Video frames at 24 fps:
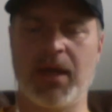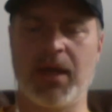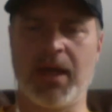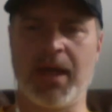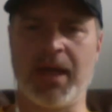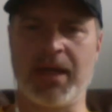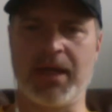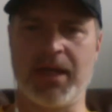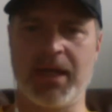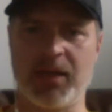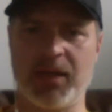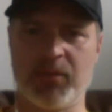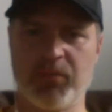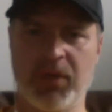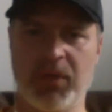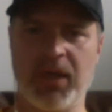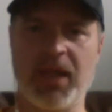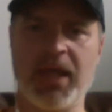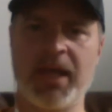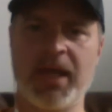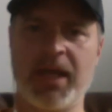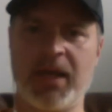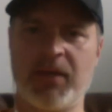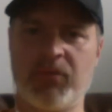and hit
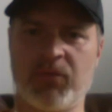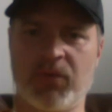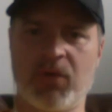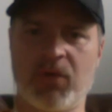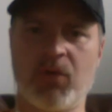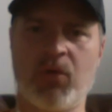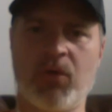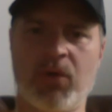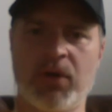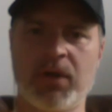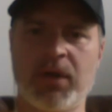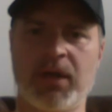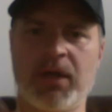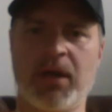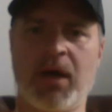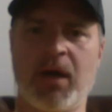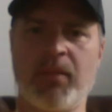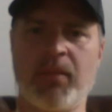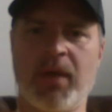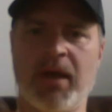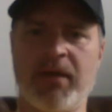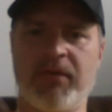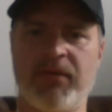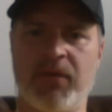play and recorded
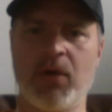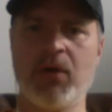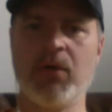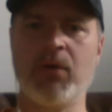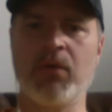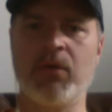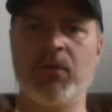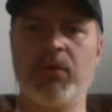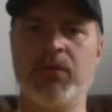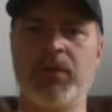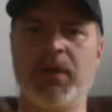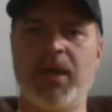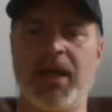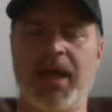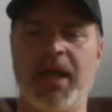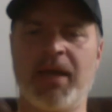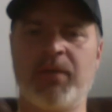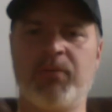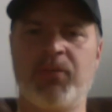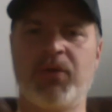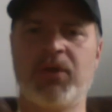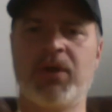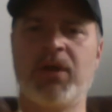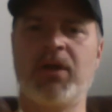on my phone
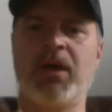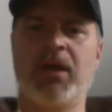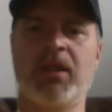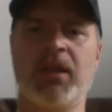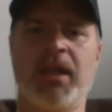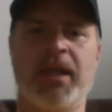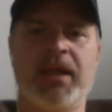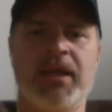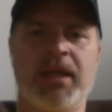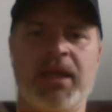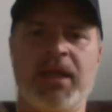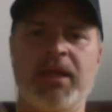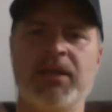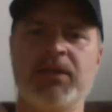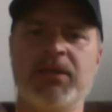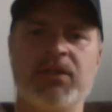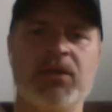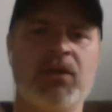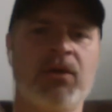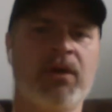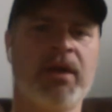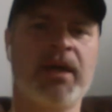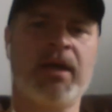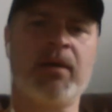and put it on like
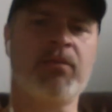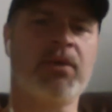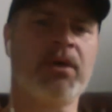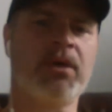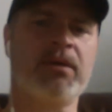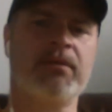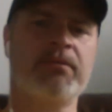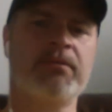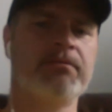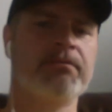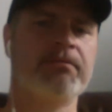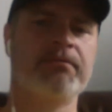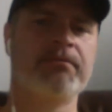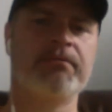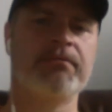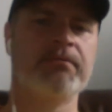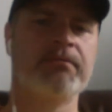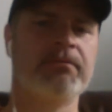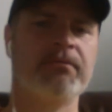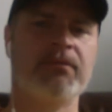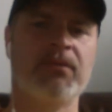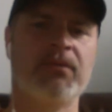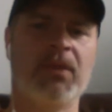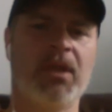Instagram. But
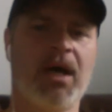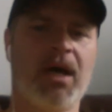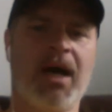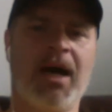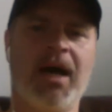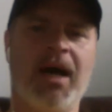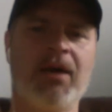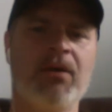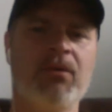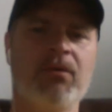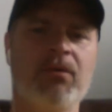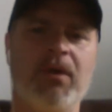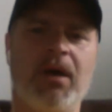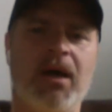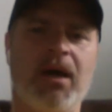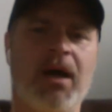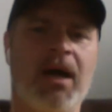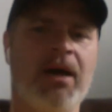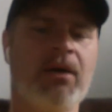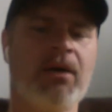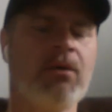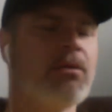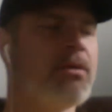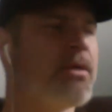I don't
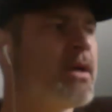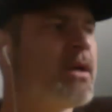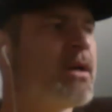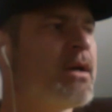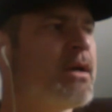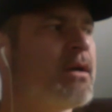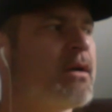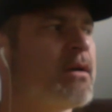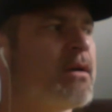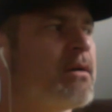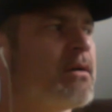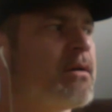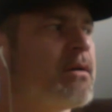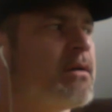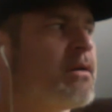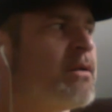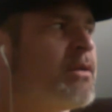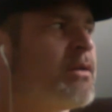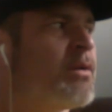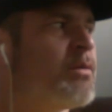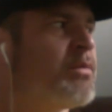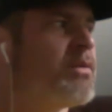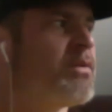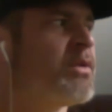I don't think
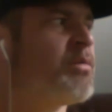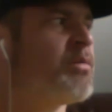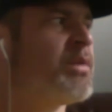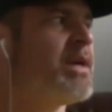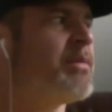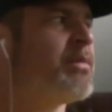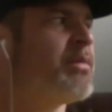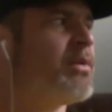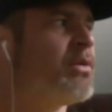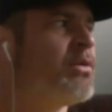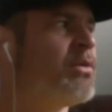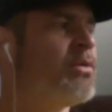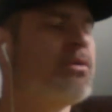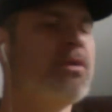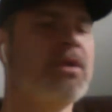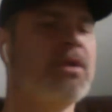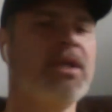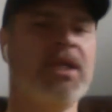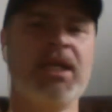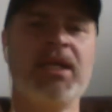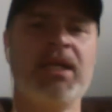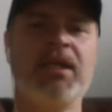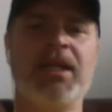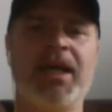the the people who
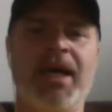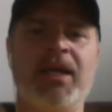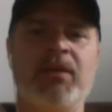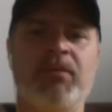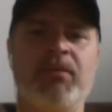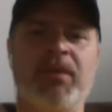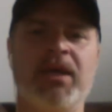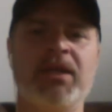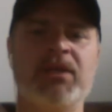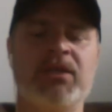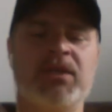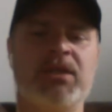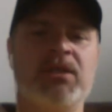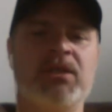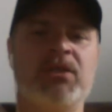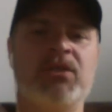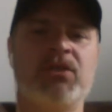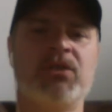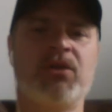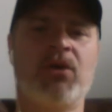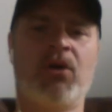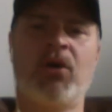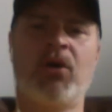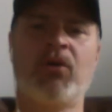need that
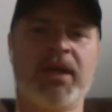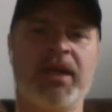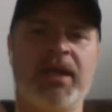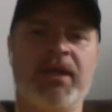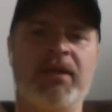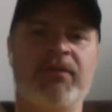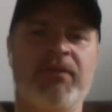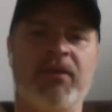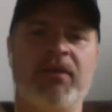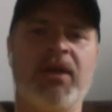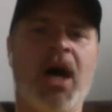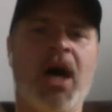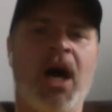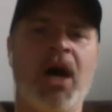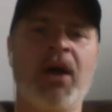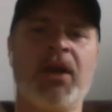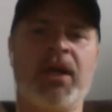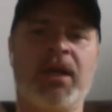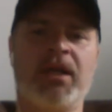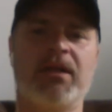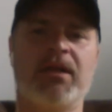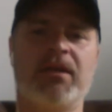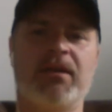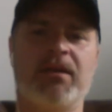message already got
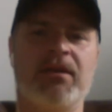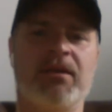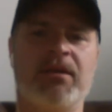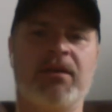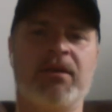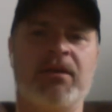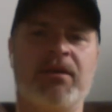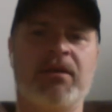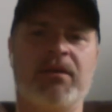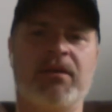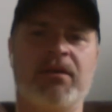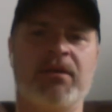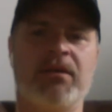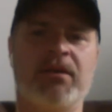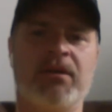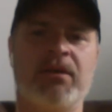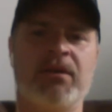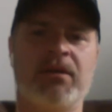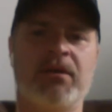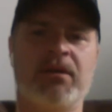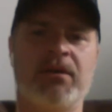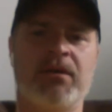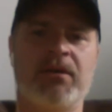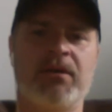it. The
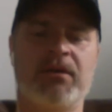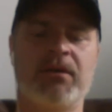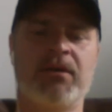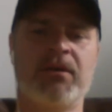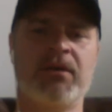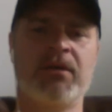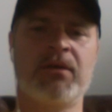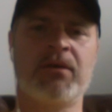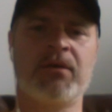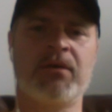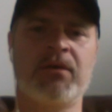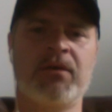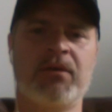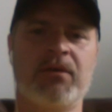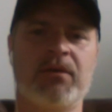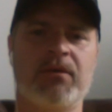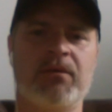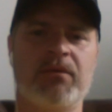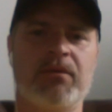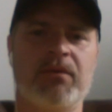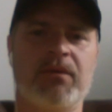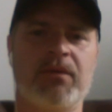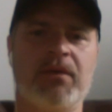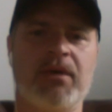the the
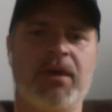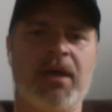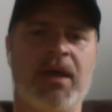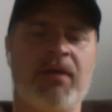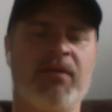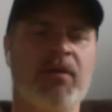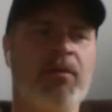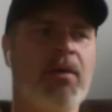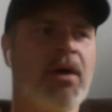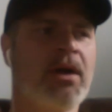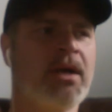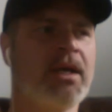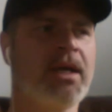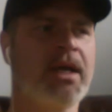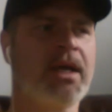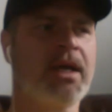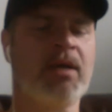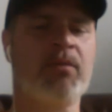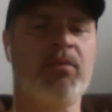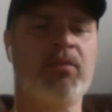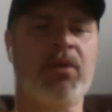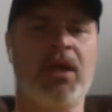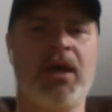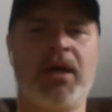everybody
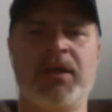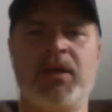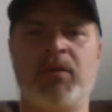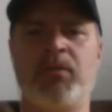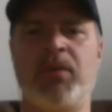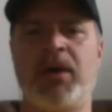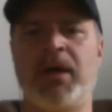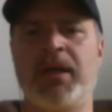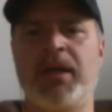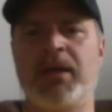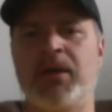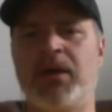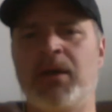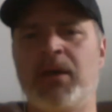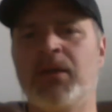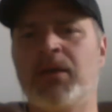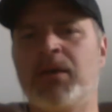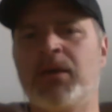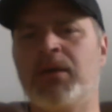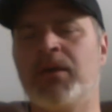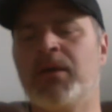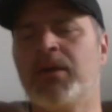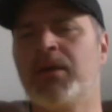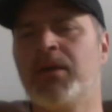getting blinded by
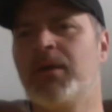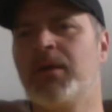color